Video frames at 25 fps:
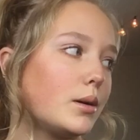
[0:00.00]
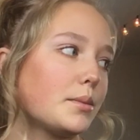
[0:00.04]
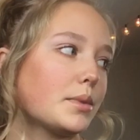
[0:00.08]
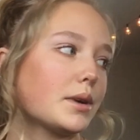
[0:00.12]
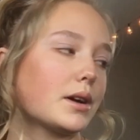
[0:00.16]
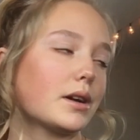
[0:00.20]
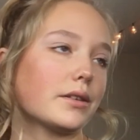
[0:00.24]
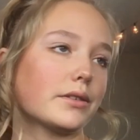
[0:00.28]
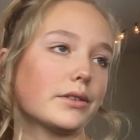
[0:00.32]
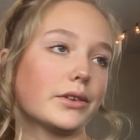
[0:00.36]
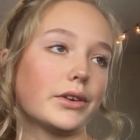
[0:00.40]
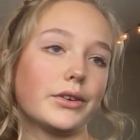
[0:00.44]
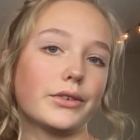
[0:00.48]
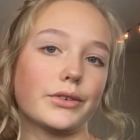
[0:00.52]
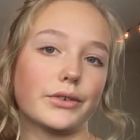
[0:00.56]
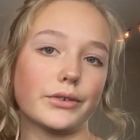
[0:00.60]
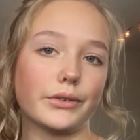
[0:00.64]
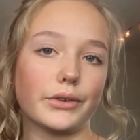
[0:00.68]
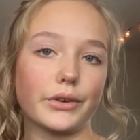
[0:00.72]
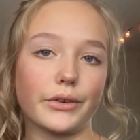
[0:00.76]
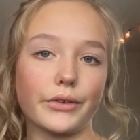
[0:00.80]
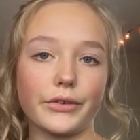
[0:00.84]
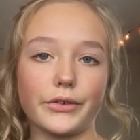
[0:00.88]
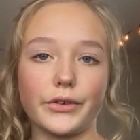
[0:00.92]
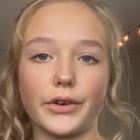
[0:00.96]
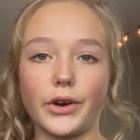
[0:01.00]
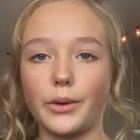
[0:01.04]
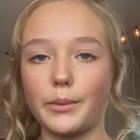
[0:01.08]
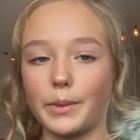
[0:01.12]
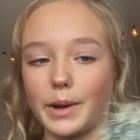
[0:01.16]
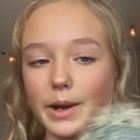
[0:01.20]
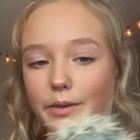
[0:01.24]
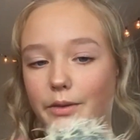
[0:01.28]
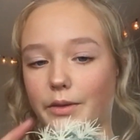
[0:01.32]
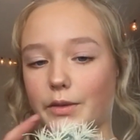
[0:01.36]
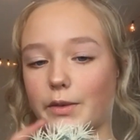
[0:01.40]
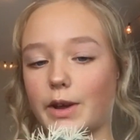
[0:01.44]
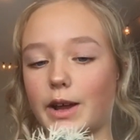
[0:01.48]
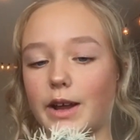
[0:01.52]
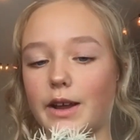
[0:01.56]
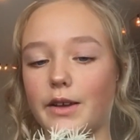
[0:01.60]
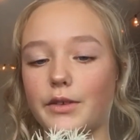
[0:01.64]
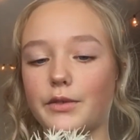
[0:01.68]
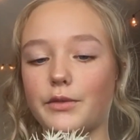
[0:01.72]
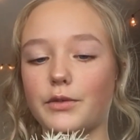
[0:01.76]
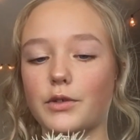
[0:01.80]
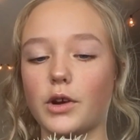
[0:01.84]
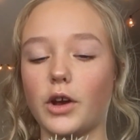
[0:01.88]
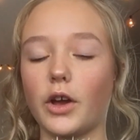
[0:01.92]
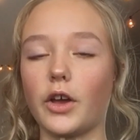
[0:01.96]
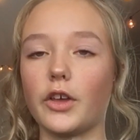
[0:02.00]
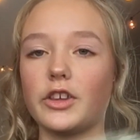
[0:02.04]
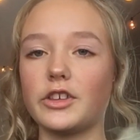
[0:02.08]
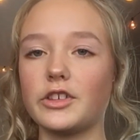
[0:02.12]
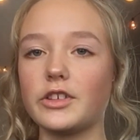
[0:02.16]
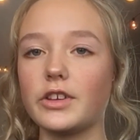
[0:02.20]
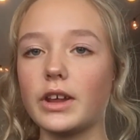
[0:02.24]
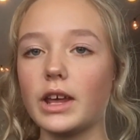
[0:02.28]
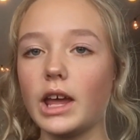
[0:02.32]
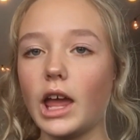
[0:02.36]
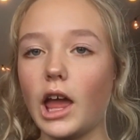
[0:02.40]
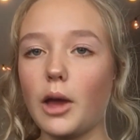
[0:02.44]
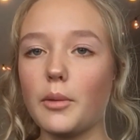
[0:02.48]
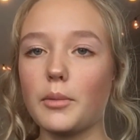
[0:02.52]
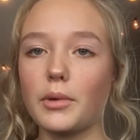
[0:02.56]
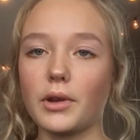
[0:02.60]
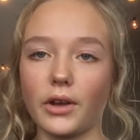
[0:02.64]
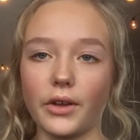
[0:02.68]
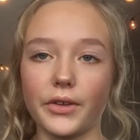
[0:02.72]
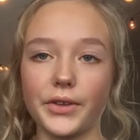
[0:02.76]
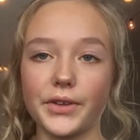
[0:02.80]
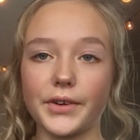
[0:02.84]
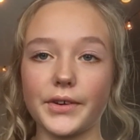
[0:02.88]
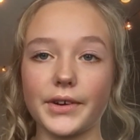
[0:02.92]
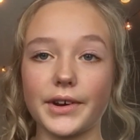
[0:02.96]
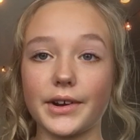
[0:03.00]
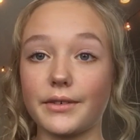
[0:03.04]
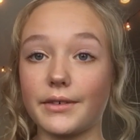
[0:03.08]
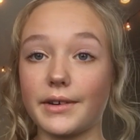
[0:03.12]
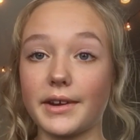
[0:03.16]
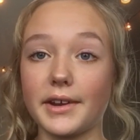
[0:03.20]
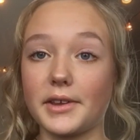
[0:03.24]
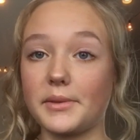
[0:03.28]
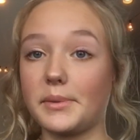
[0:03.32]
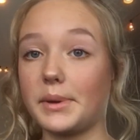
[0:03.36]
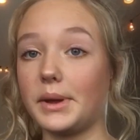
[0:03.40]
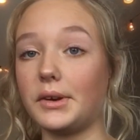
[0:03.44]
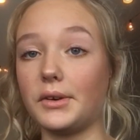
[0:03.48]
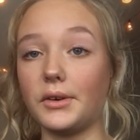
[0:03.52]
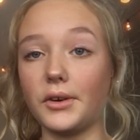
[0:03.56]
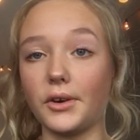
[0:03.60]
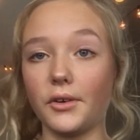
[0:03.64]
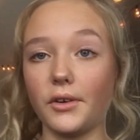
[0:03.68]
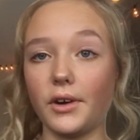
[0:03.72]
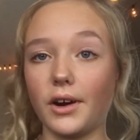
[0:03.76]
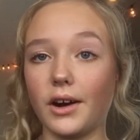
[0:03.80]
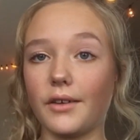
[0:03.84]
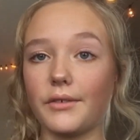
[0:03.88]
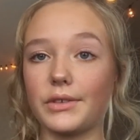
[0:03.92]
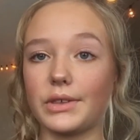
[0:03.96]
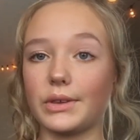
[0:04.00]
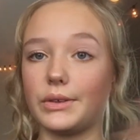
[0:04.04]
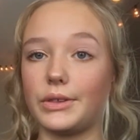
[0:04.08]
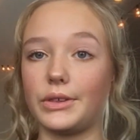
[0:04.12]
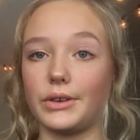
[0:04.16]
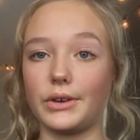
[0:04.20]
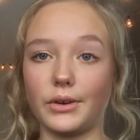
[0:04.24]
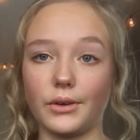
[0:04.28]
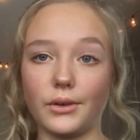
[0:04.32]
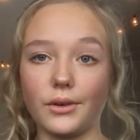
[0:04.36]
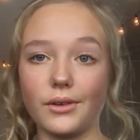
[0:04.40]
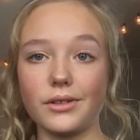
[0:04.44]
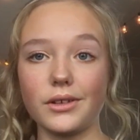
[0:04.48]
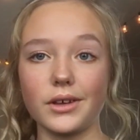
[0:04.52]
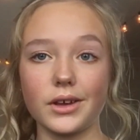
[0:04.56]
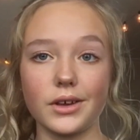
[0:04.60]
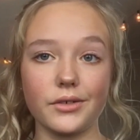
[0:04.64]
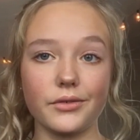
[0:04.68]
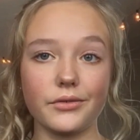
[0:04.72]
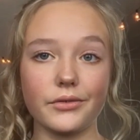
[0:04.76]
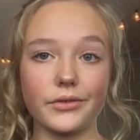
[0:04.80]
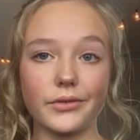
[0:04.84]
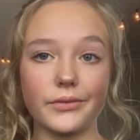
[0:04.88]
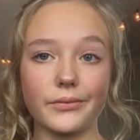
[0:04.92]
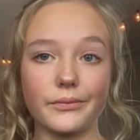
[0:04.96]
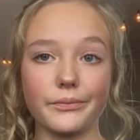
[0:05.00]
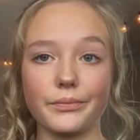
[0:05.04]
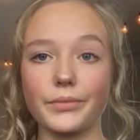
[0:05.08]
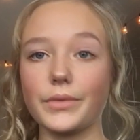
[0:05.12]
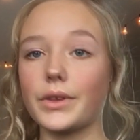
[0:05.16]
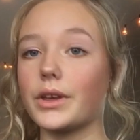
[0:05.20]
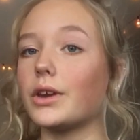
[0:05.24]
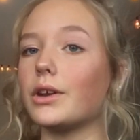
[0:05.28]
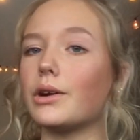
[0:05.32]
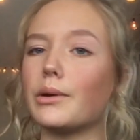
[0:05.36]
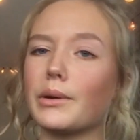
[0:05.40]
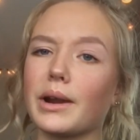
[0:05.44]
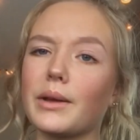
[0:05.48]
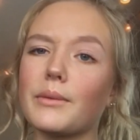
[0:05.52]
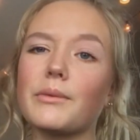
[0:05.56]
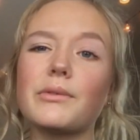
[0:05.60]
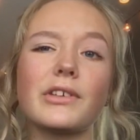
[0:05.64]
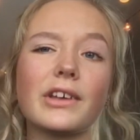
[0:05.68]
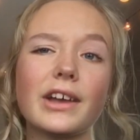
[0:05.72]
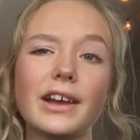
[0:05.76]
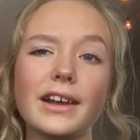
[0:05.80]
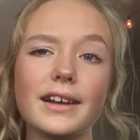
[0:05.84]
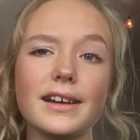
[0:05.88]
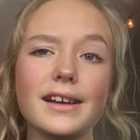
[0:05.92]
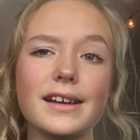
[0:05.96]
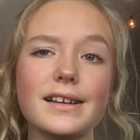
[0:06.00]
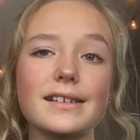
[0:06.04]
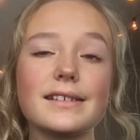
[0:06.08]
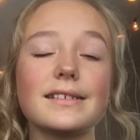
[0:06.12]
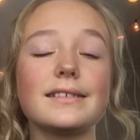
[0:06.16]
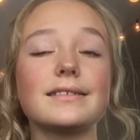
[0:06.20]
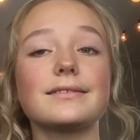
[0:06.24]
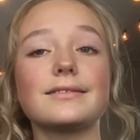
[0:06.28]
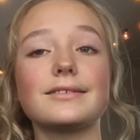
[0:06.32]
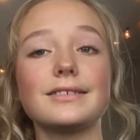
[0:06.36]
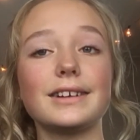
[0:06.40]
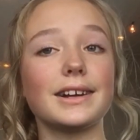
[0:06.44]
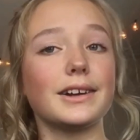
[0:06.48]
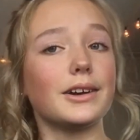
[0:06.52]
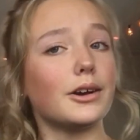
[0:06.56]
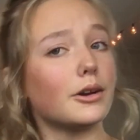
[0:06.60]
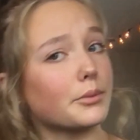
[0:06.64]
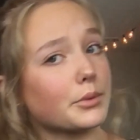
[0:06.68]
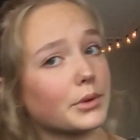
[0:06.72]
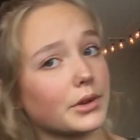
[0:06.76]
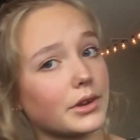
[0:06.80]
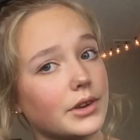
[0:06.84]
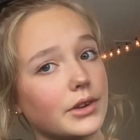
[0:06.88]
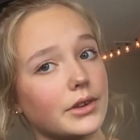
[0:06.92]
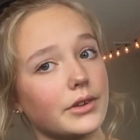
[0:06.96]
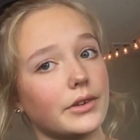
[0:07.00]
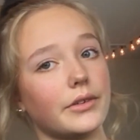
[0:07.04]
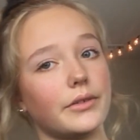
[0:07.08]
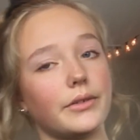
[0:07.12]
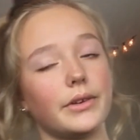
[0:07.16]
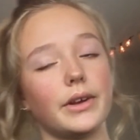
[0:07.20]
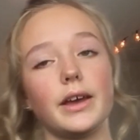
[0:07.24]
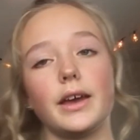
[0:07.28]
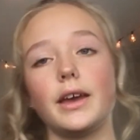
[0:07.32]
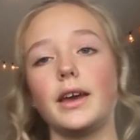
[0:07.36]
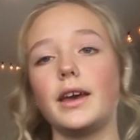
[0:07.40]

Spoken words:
Because he's a little snowman. This guy has frost. But also, I don't want it to be Olaf, so it's Olaf. You know what I'm saying? I hope you do.